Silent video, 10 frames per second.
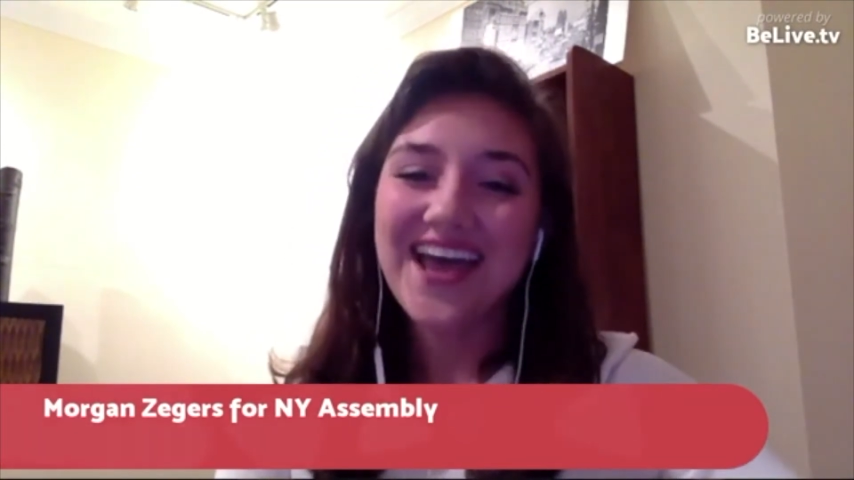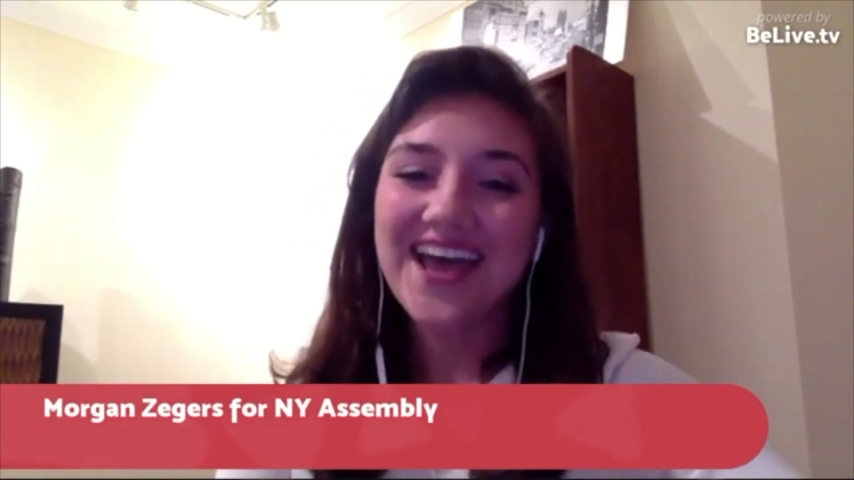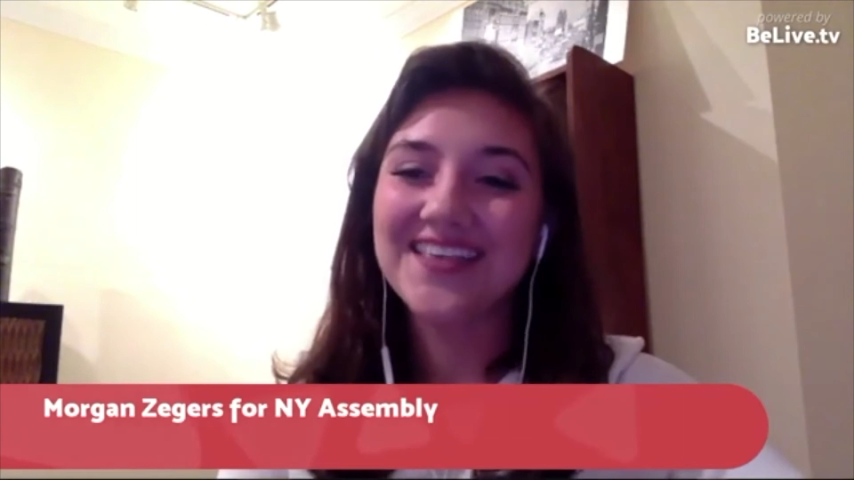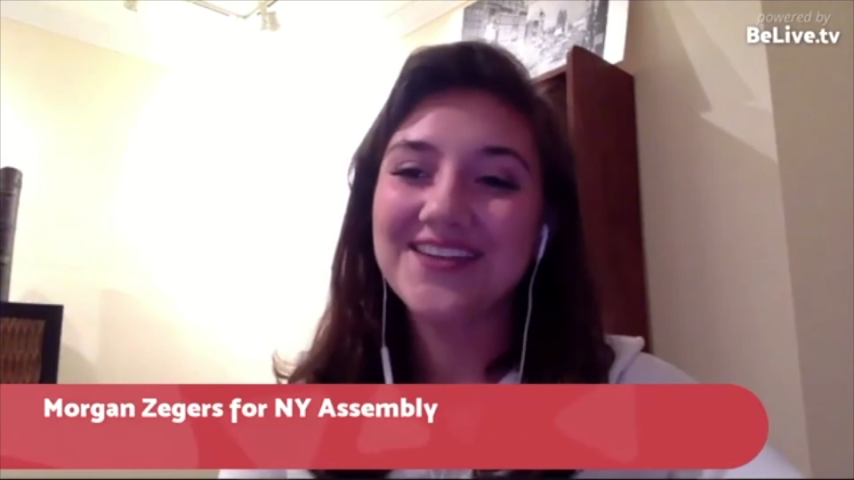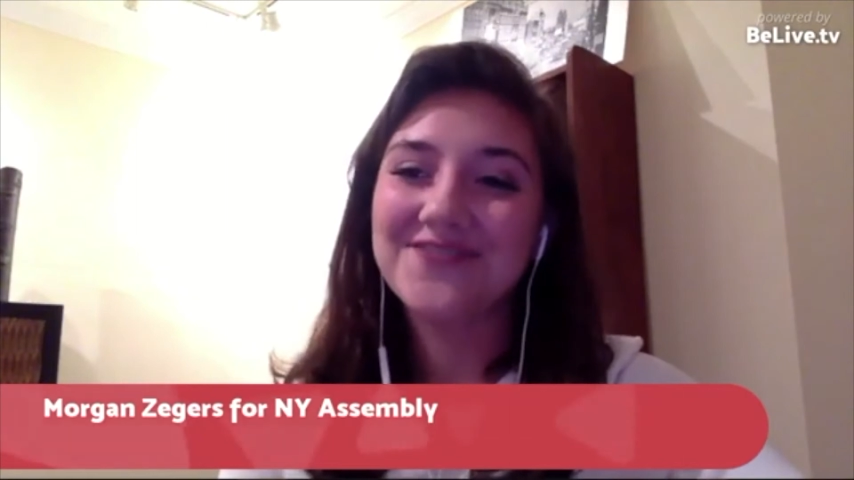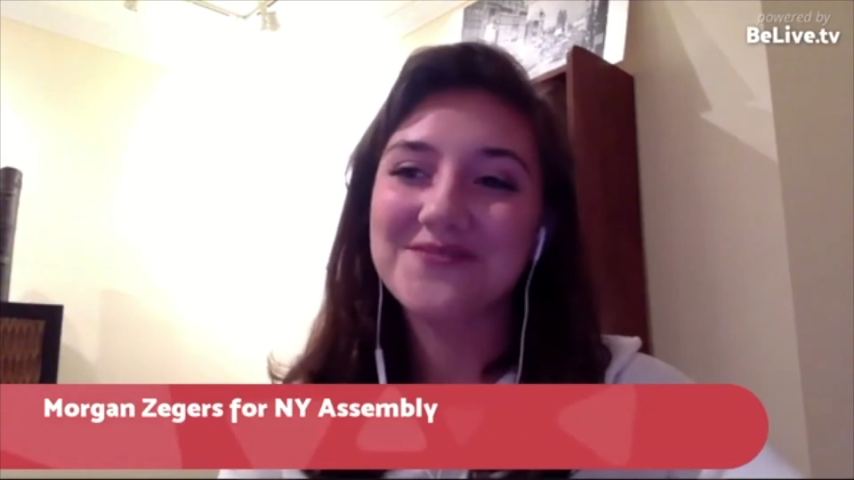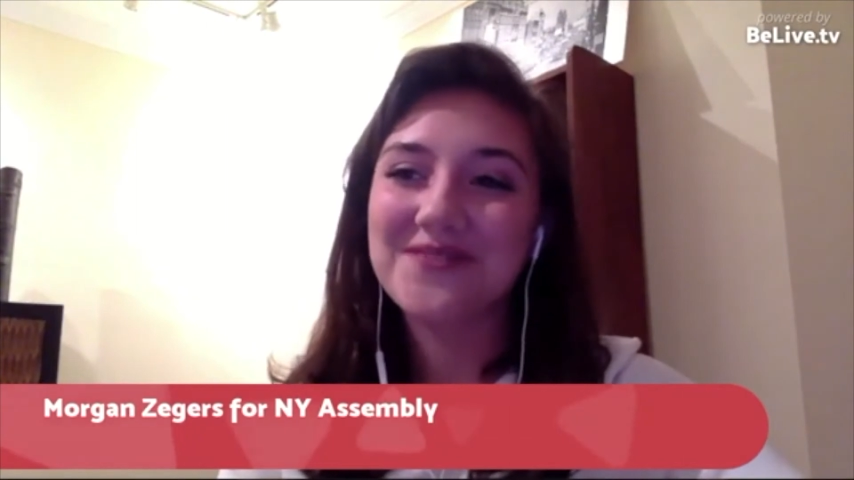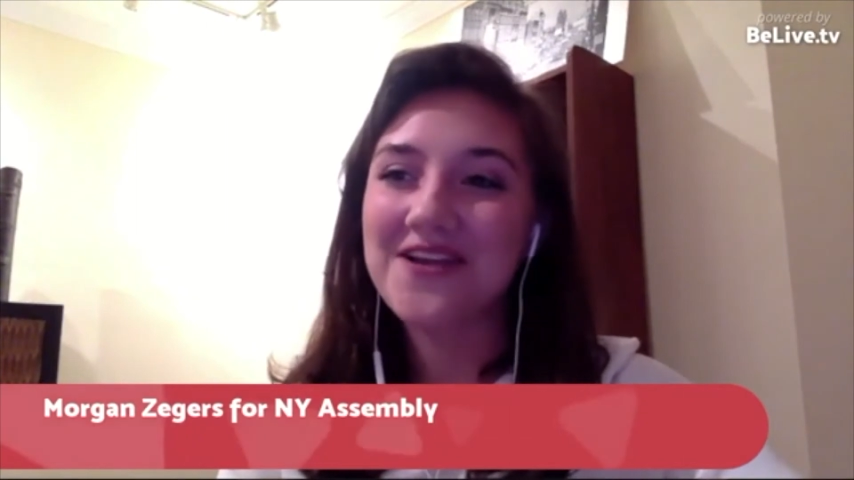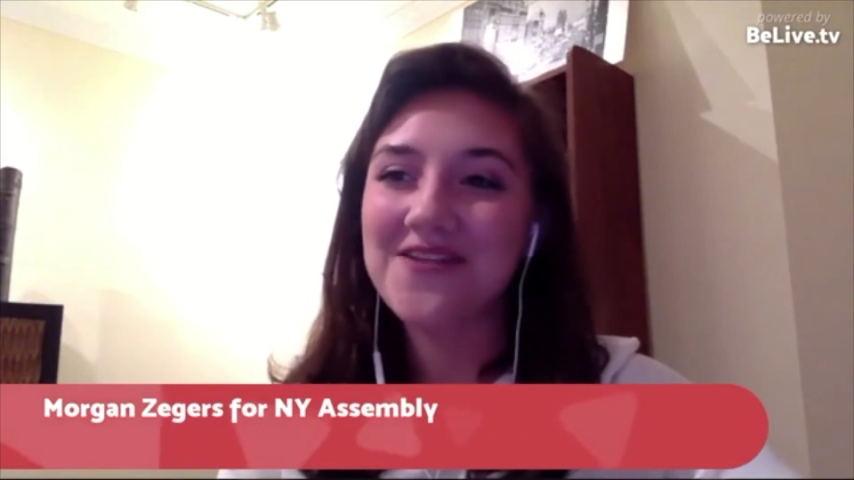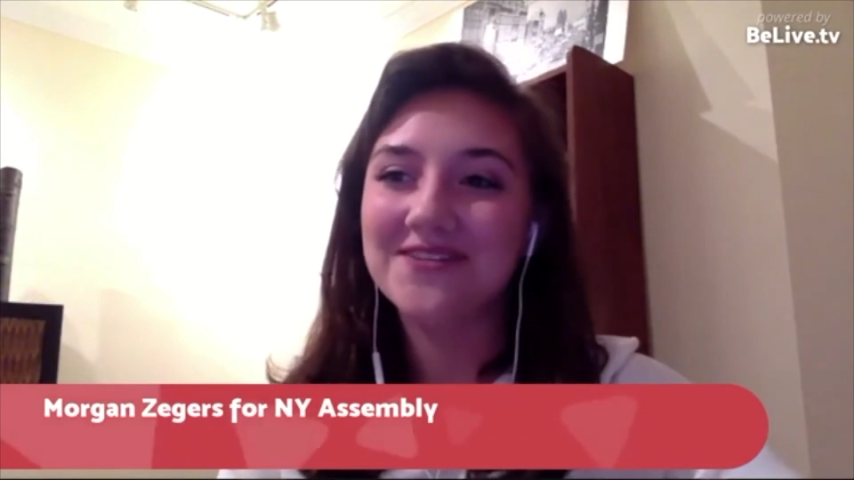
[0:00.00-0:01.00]
And then from
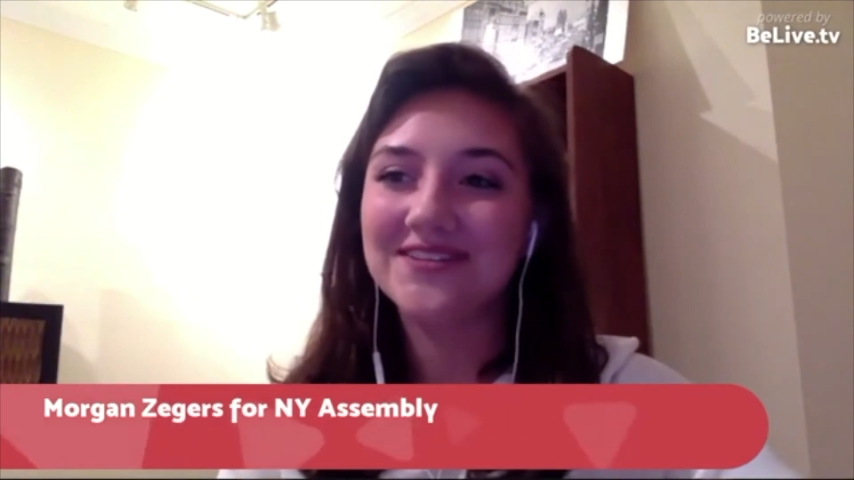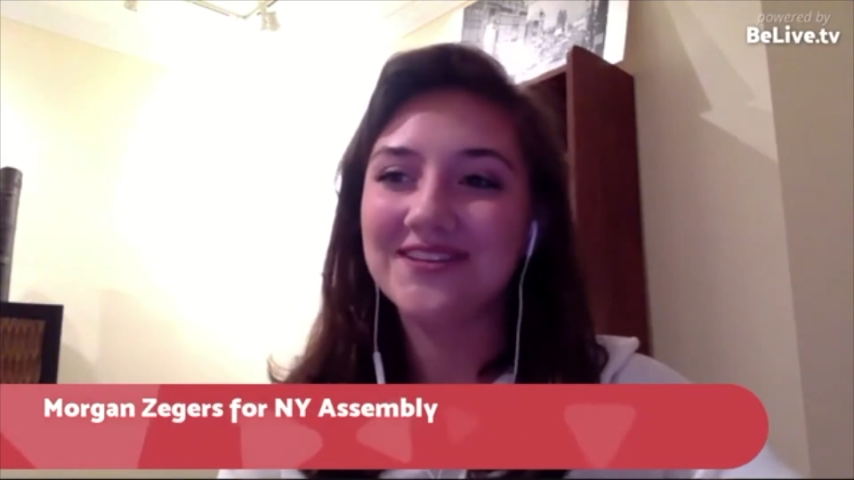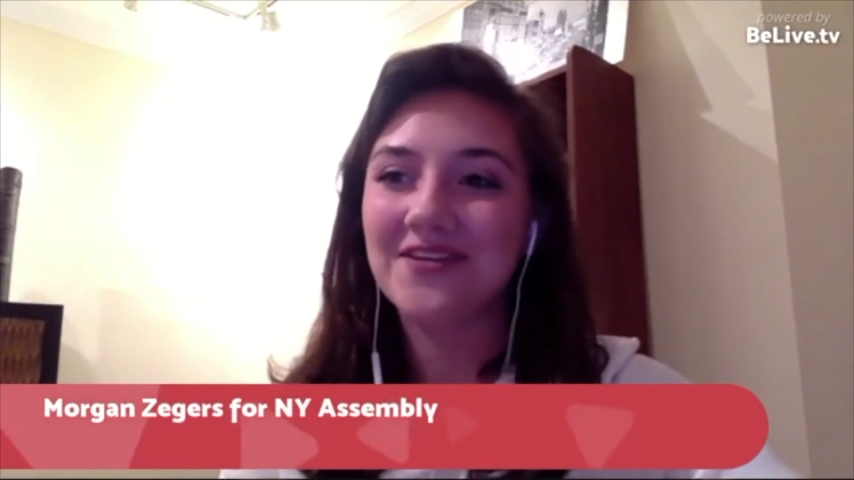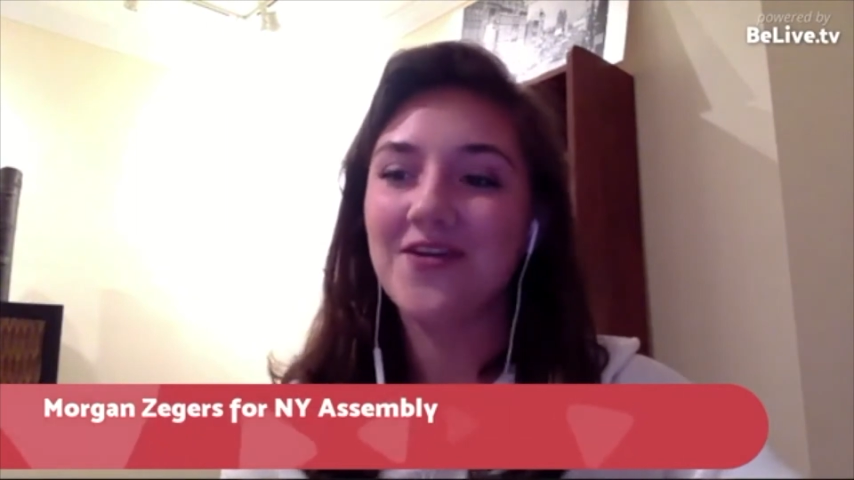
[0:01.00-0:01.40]
there, it wasn't,